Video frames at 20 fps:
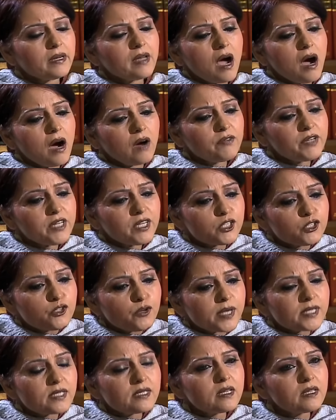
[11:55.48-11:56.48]
and are we
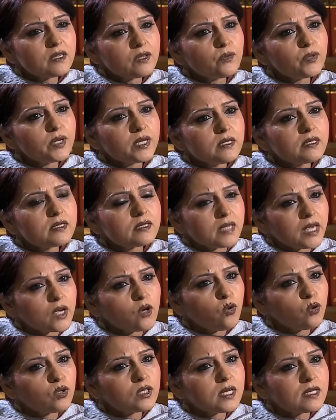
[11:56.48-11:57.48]
addressing the real
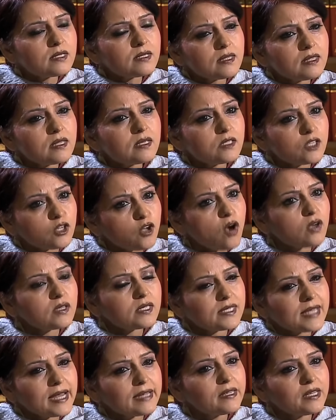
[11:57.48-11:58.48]
stakeholders in this
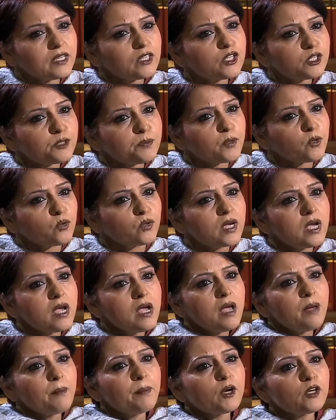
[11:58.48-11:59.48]
long-standing dispute?
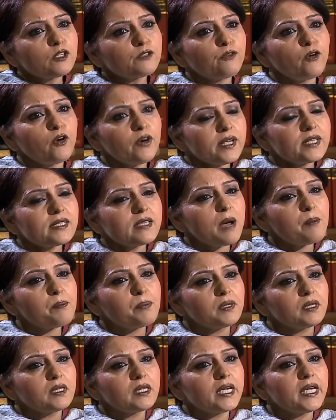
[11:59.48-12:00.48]
Because, for
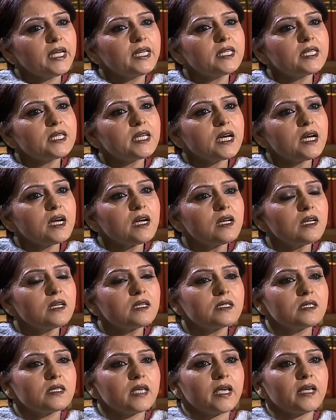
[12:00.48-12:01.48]
example, India
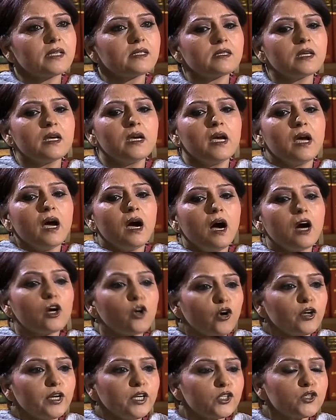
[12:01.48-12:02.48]
says
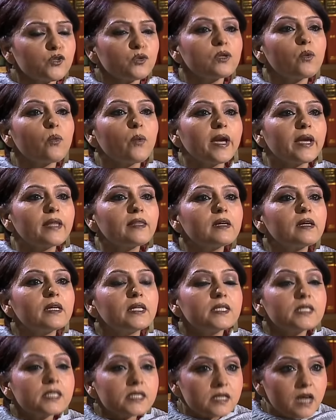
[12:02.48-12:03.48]
according to the way the
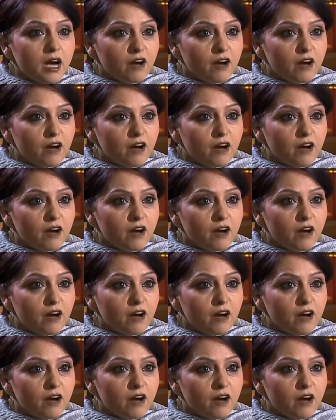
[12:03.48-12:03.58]
Indian